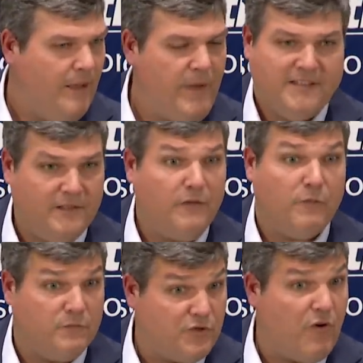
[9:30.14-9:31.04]
Basically
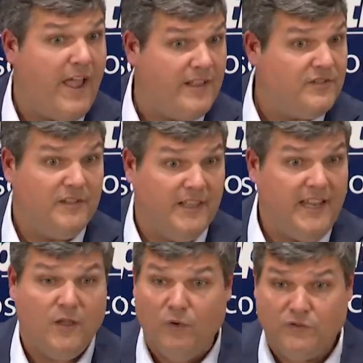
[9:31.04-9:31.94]
from scratch. And then
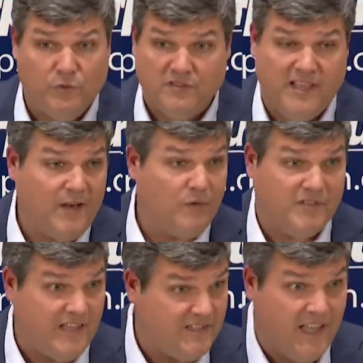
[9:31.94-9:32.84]
he goes to a San
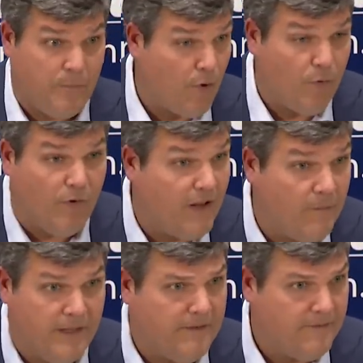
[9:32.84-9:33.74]
Jose State
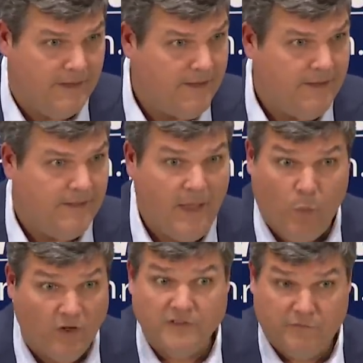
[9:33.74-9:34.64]
program that
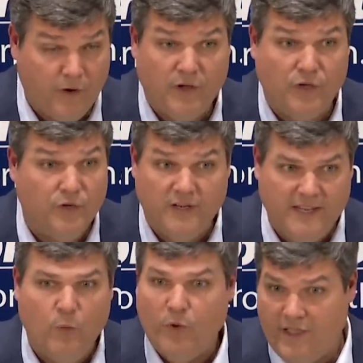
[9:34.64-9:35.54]
wasn't very good, and
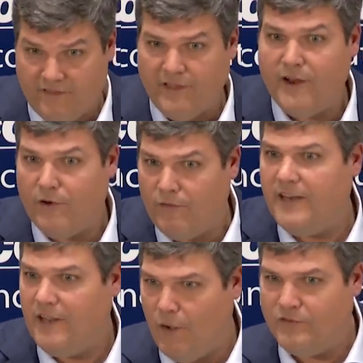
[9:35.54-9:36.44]
he wins there.
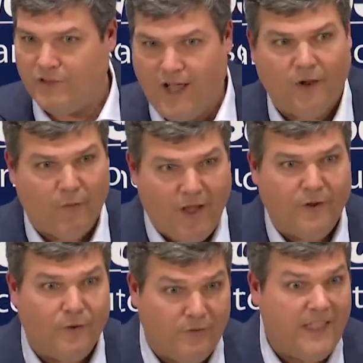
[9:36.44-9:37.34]
Then he goes to
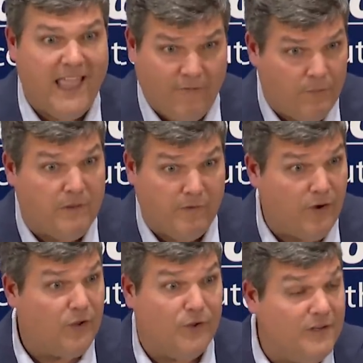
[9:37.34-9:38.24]
Colorado, and they haven't been
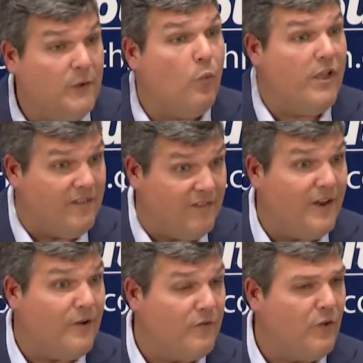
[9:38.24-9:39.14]
very good, and he wins
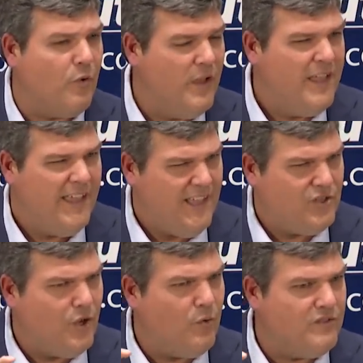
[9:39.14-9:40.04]
there. So he
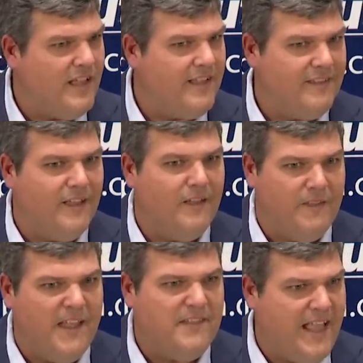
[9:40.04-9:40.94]
shows
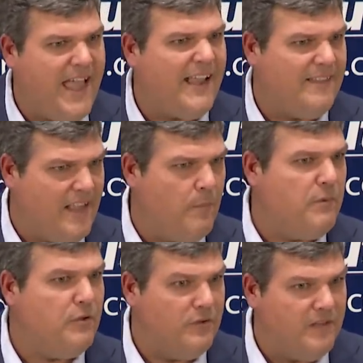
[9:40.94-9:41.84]
that knack and that
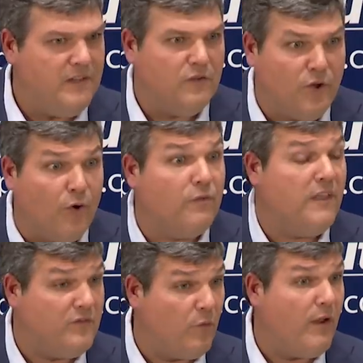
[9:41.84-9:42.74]
ability to turn
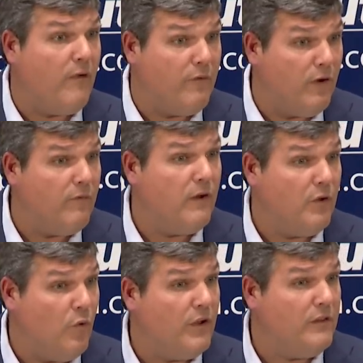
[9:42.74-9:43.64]
things around very, very
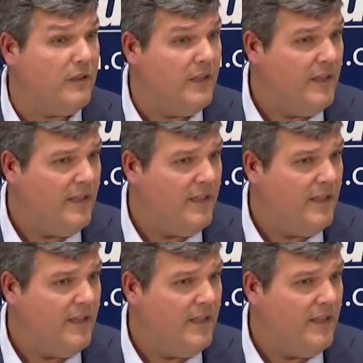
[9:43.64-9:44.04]
quickly.